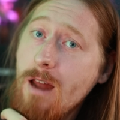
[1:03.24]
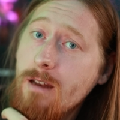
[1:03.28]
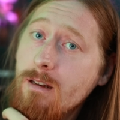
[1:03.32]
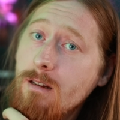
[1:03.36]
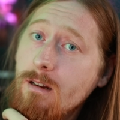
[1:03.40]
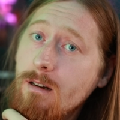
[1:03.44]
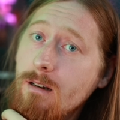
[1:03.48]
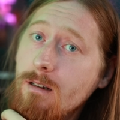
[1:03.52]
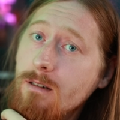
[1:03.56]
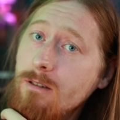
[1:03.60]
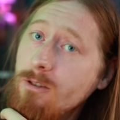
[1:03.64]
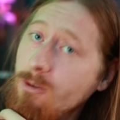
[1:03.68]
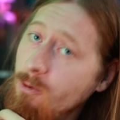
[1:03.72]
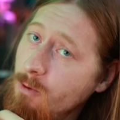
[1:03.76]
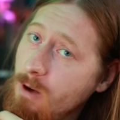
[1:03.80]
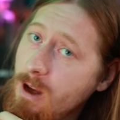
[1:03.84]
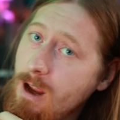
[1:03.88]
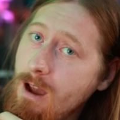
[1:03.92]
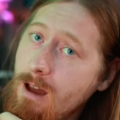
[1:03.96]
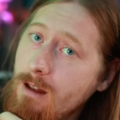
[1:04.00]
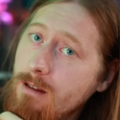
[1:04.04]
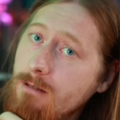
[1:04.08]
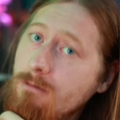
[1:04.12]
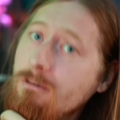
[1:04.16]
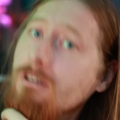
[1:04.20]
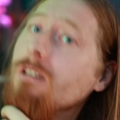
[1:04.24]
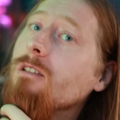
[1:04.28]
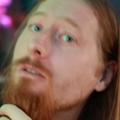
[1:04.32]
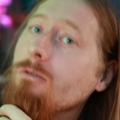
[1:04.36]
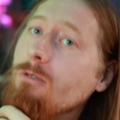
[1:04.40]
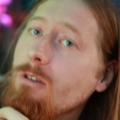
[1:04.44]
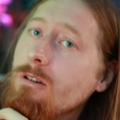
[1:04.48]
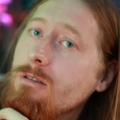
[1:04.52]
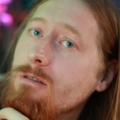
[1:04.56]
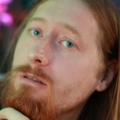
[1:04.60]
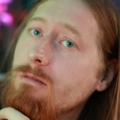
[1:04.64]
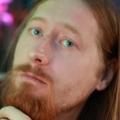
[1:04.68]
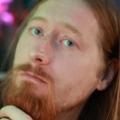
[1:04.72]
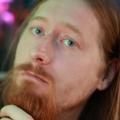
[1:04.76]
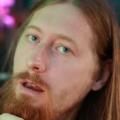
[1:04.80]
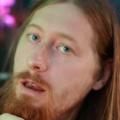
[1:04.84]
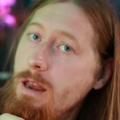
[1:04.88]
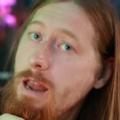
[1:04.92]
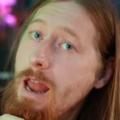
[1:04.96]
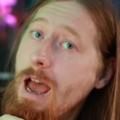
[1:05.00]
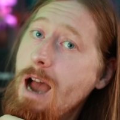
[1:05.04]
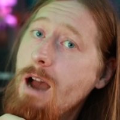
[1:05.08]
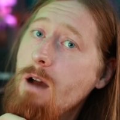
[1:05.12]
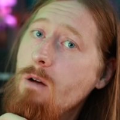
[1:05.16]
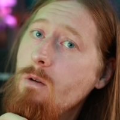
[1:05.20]
under 300 euros.
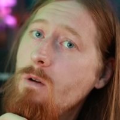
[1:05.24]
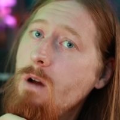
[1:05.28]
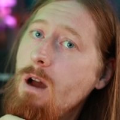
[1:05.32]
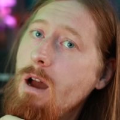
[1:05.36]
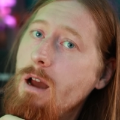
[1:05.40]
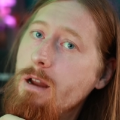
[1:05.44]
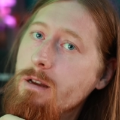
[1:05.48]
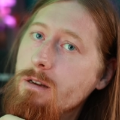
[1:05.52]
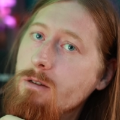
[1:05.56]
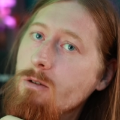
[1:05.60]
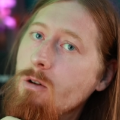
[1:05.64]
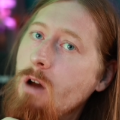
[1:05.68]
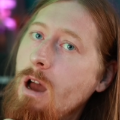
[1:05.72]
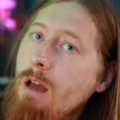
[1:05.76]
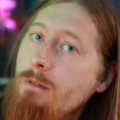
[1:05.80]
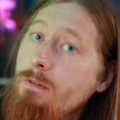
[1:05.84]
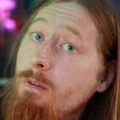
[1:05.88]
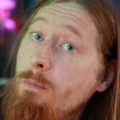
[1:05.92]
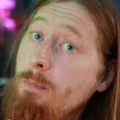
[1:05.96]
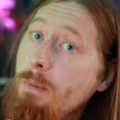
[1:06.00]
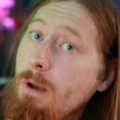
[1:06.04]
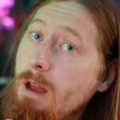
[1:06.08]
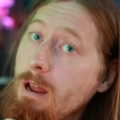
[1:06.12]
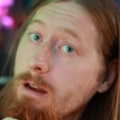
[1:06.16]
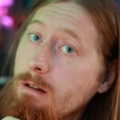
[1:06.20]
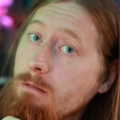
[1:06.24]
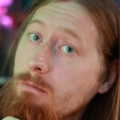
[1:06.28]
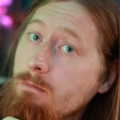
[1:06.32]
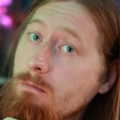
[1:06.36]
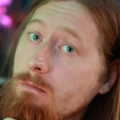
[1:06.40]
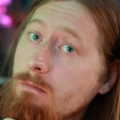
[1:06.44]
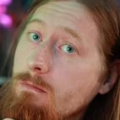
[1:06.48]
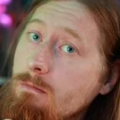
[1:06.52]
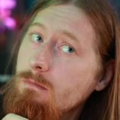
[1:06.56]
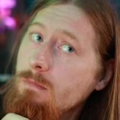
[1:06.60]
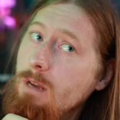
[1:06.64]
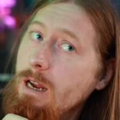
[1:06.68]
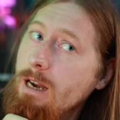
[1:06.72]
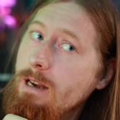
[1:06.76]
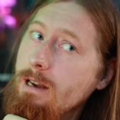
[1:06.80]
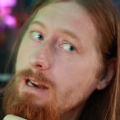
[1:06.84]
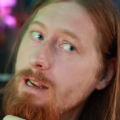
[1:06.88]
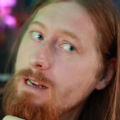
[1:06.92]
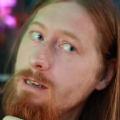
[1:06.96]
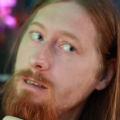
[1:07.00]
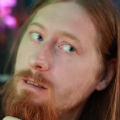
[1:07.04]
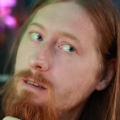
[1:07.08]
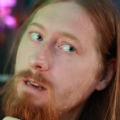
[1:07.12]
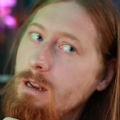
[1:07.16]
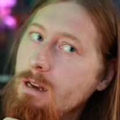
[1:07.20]
Now I do have a plan. At
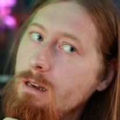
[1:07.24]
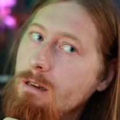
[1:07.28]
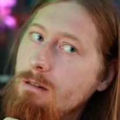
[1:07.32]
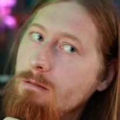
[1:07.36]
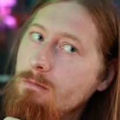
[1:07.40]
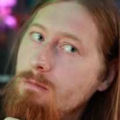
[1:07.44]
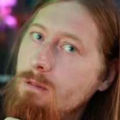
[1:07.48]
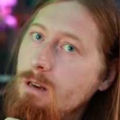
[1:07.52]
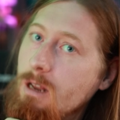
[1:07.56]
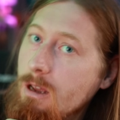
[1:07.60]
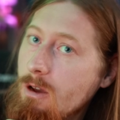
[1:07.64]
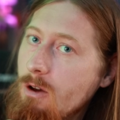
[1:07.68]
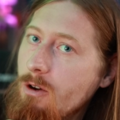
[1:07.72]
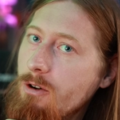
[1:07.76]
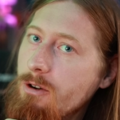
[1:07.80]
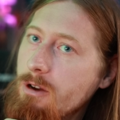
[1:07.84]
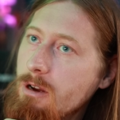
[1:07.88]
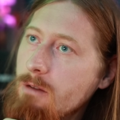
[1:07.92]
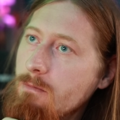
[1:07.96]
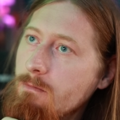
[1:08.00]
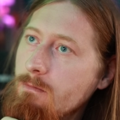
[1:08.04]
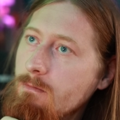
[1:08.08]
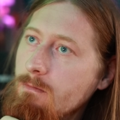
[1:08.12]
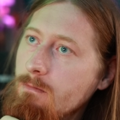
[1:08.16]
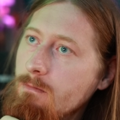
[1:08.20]
least in theory.